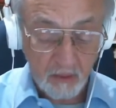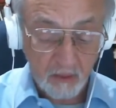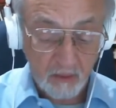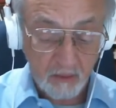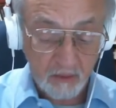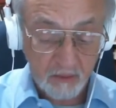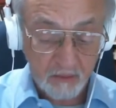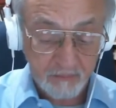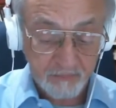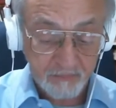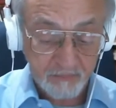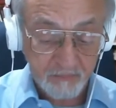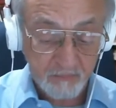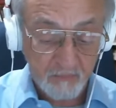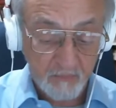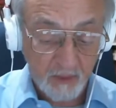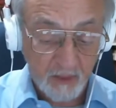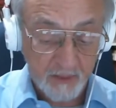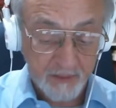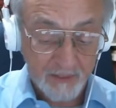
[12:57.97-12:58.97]
um,
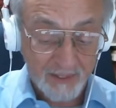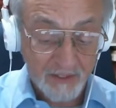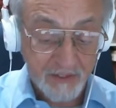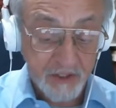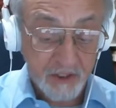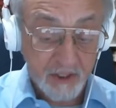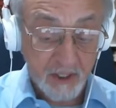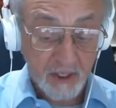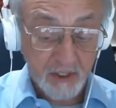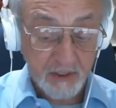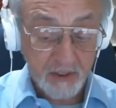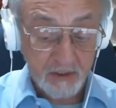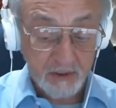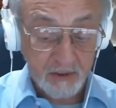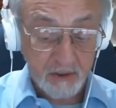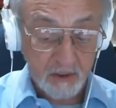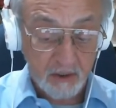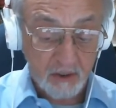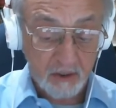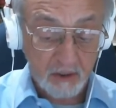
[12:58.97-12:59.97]
an
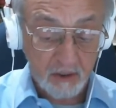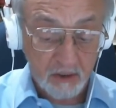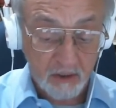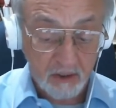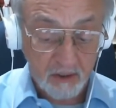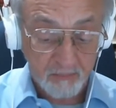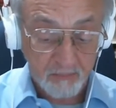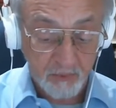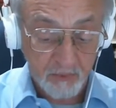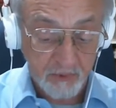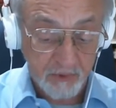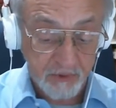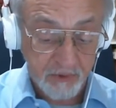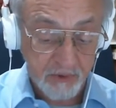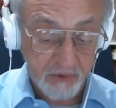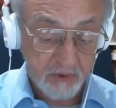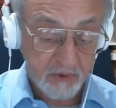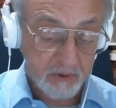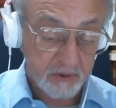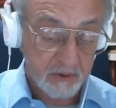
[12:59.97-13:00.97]
educated uh,
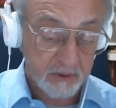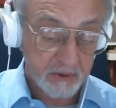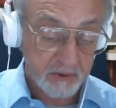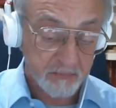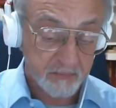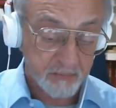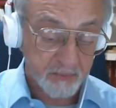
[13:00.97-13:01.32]
Buddhist uh,